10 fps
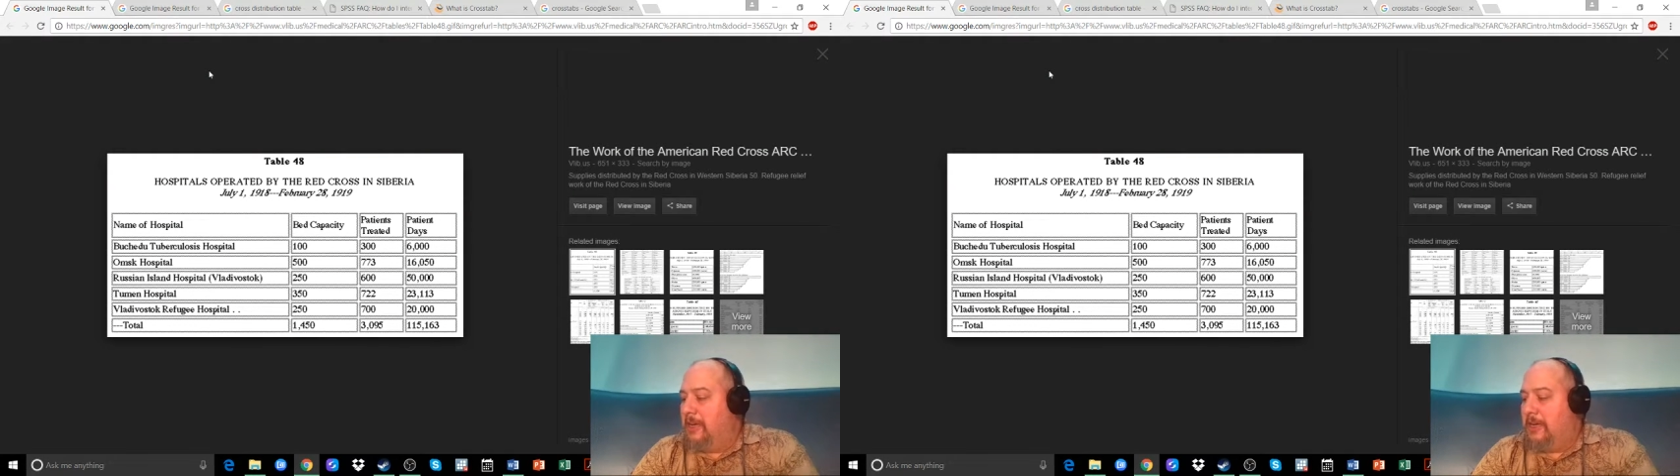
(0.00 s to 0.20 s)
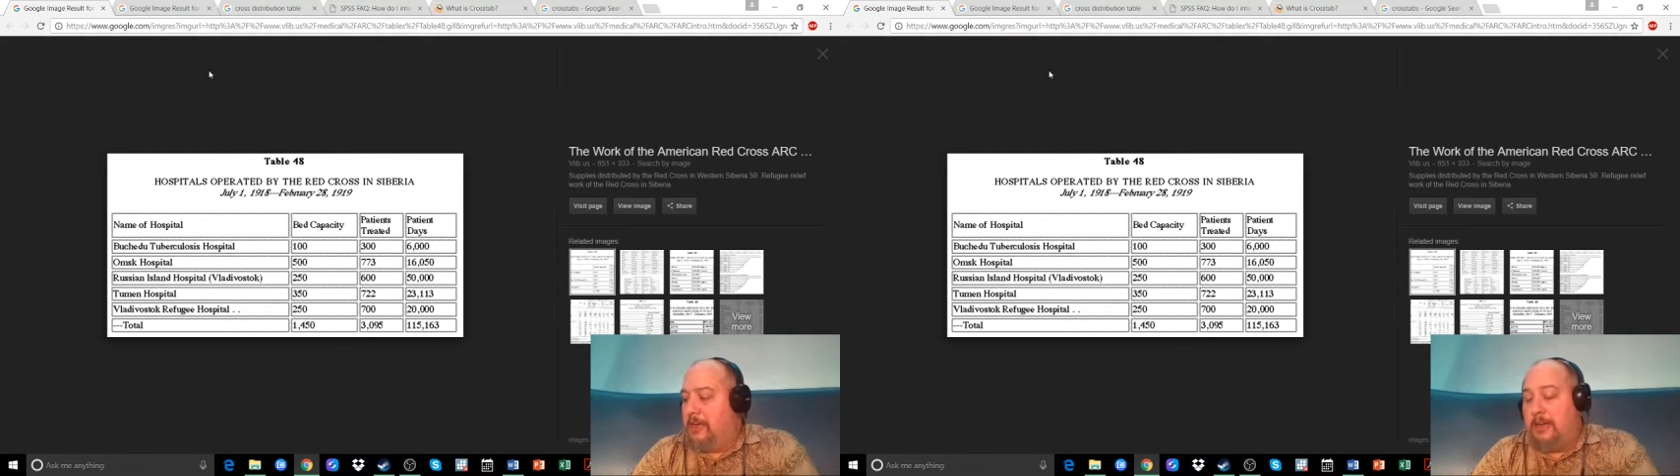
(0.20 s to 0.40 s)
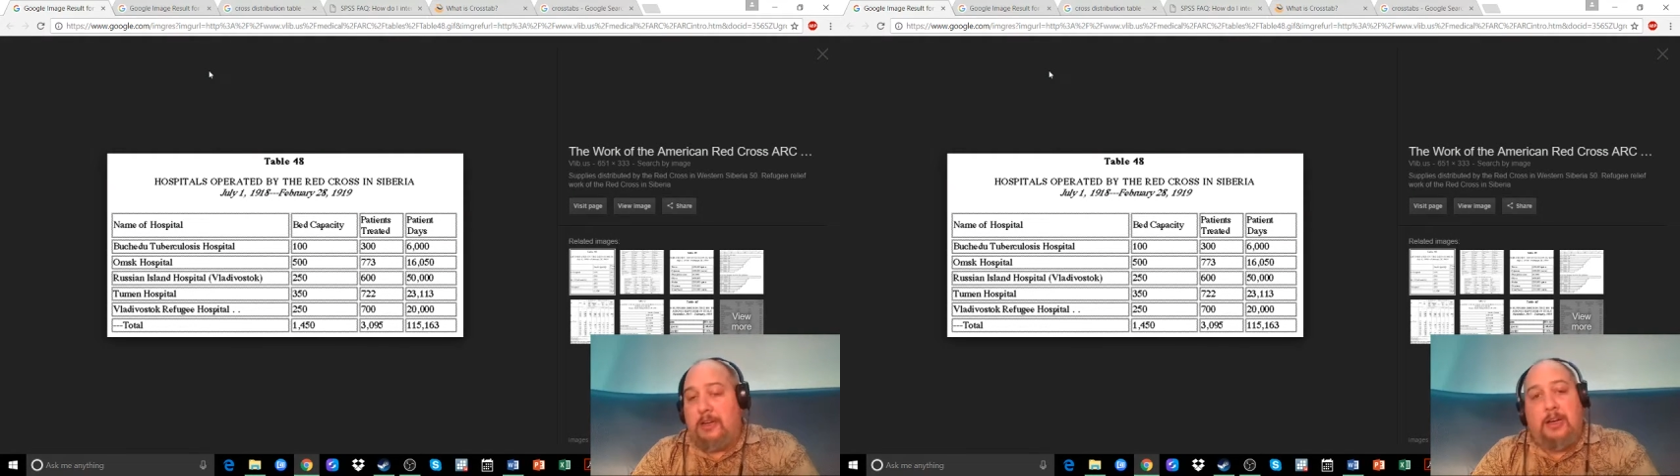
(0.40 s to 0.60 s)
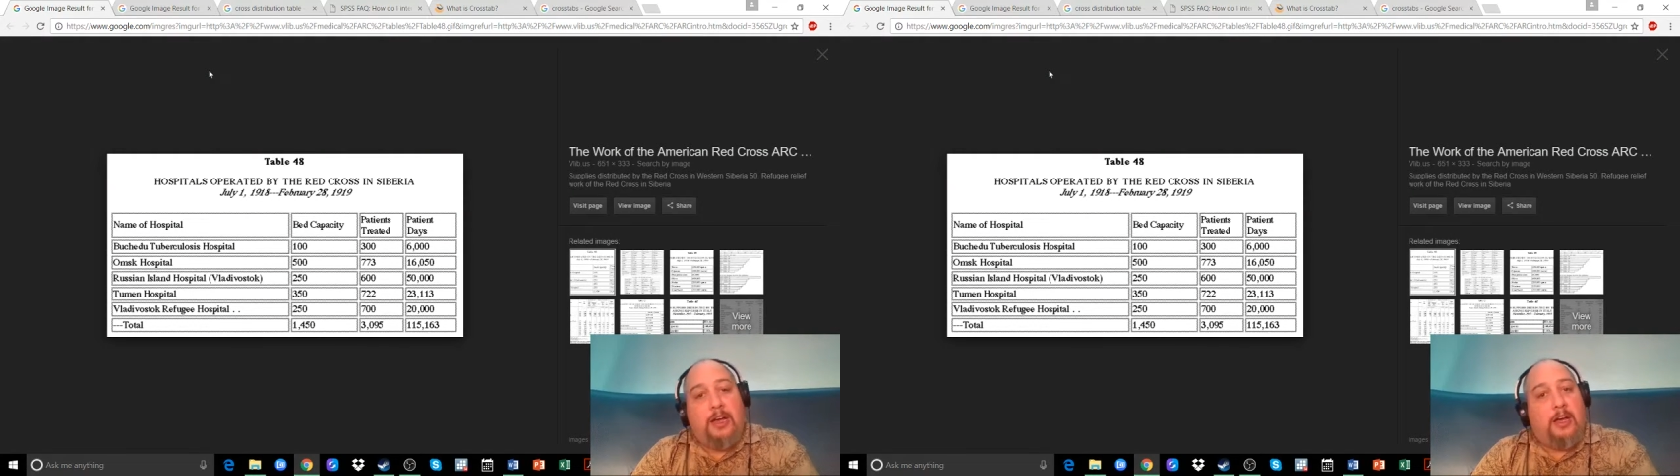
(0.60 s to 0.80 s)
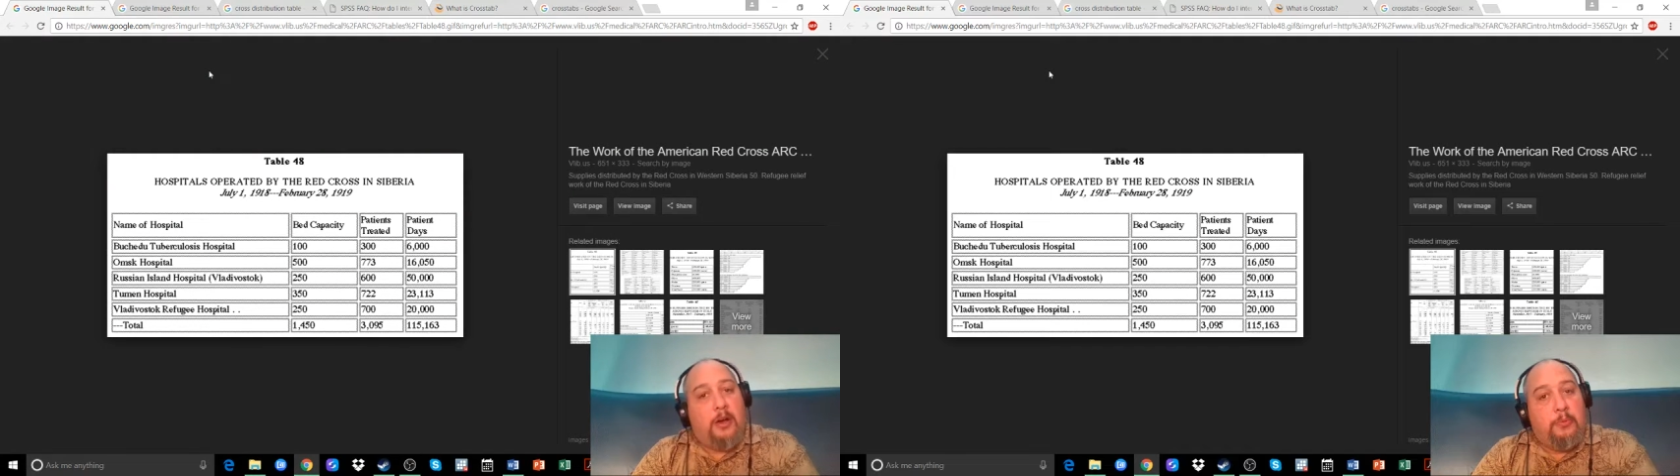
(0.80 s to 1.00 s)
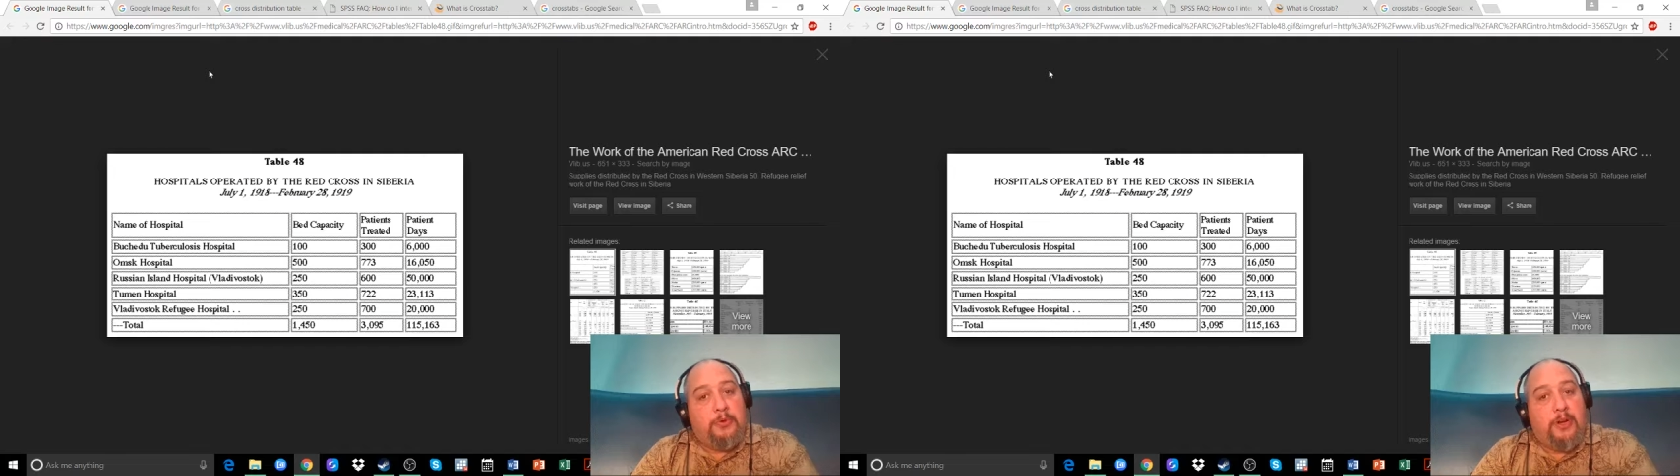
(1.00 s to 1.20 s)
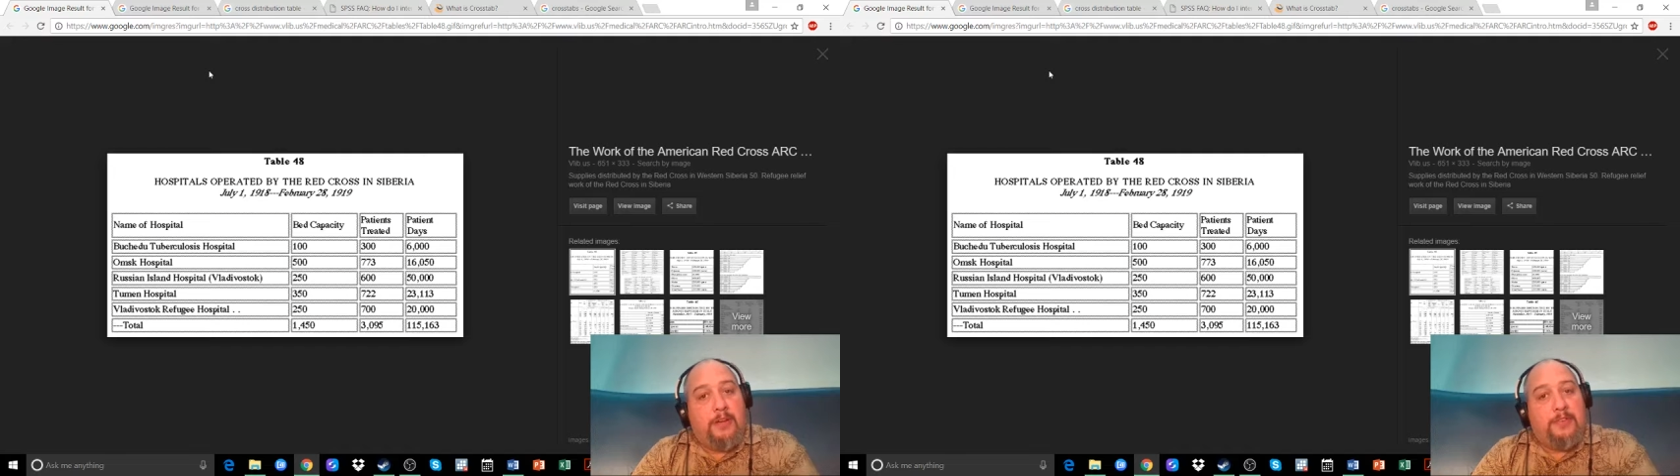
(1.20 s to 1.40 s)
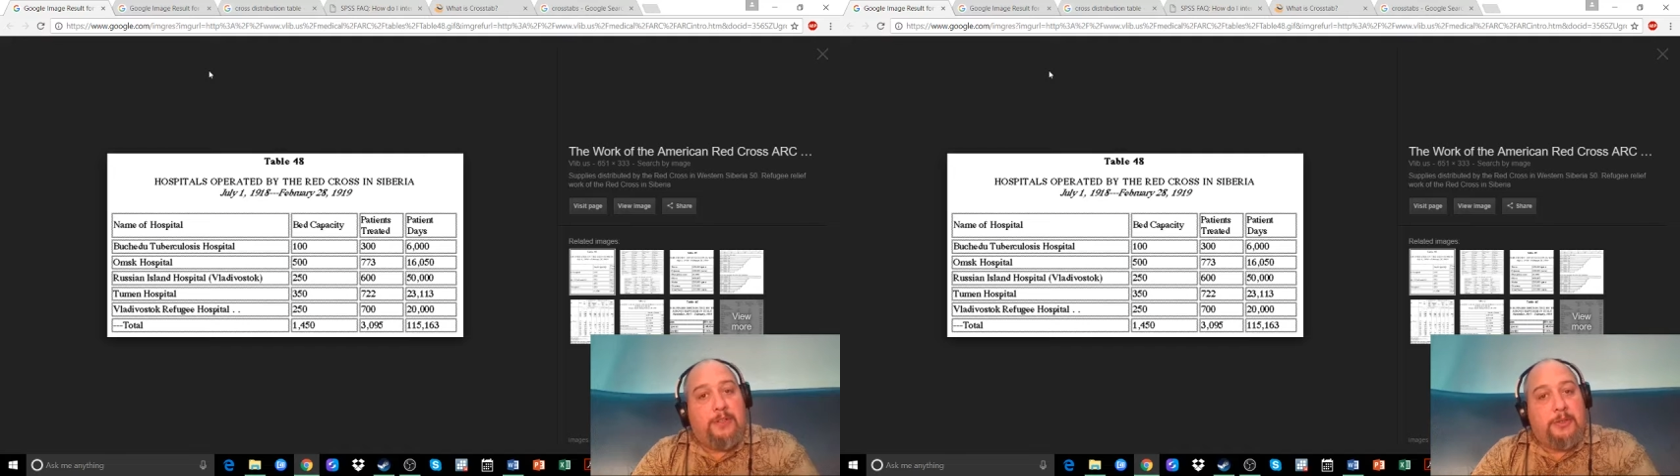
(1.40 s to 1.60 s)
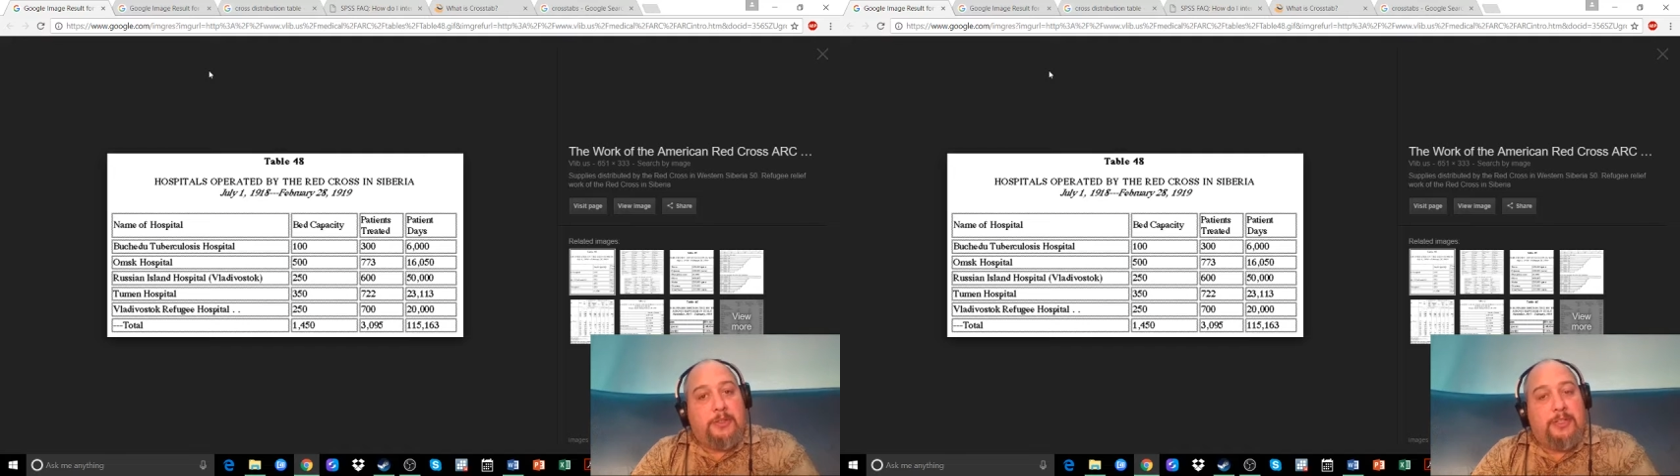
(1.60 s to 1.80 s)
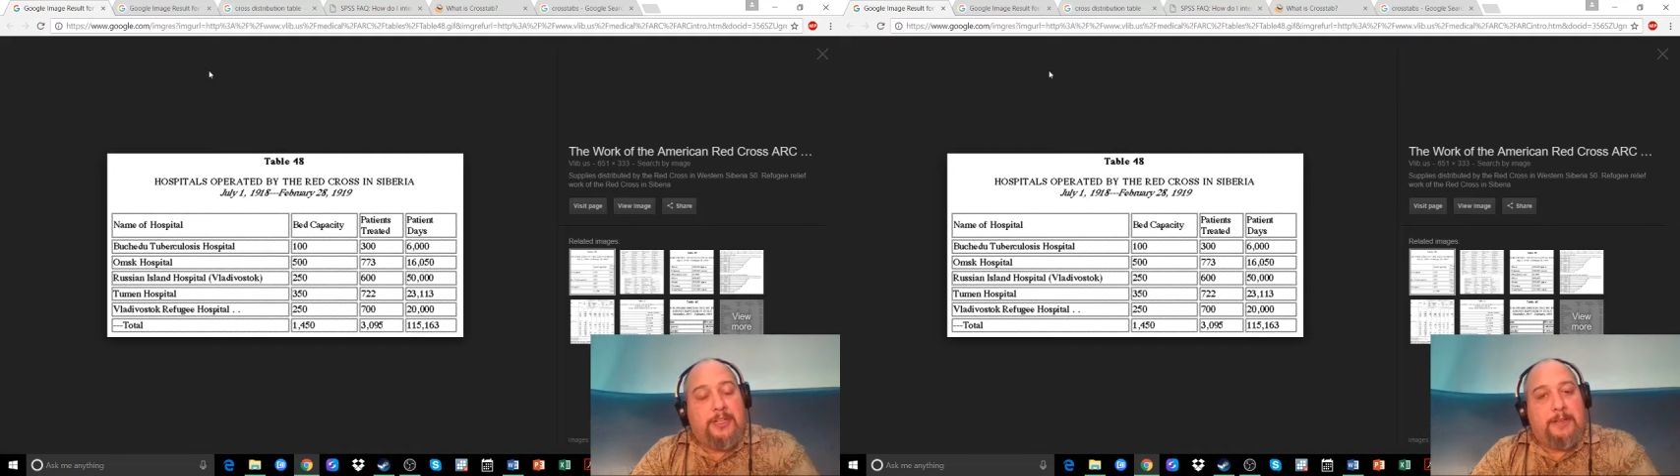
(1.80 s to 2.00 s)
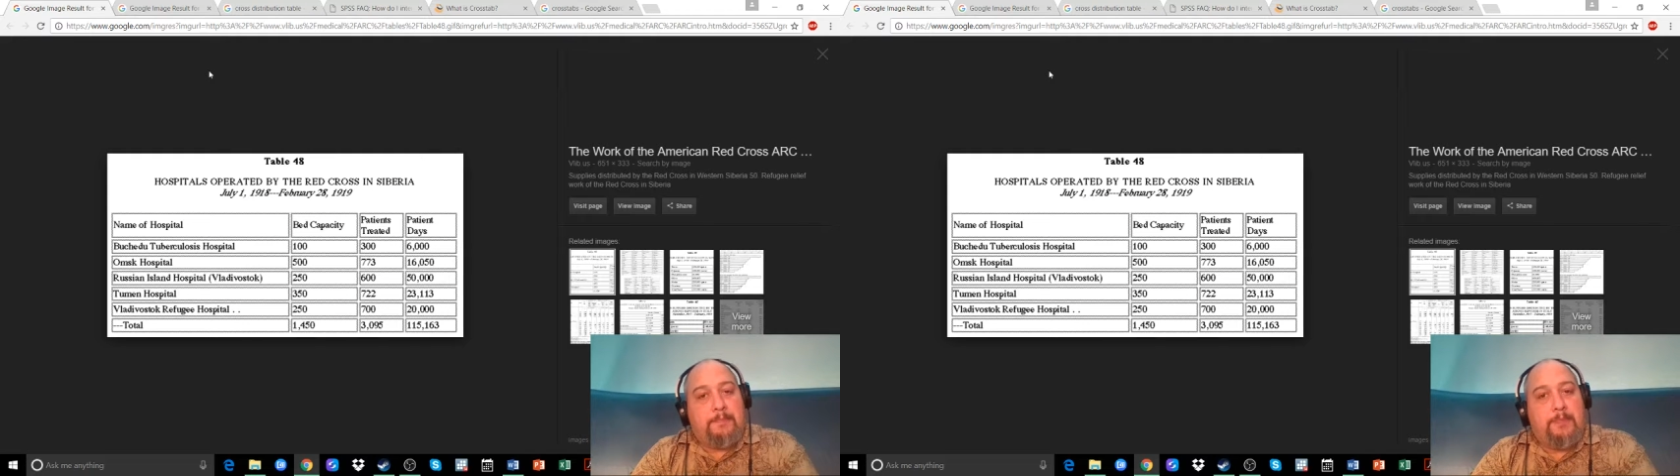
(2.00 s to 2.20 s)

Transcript: I hope you're having a good day.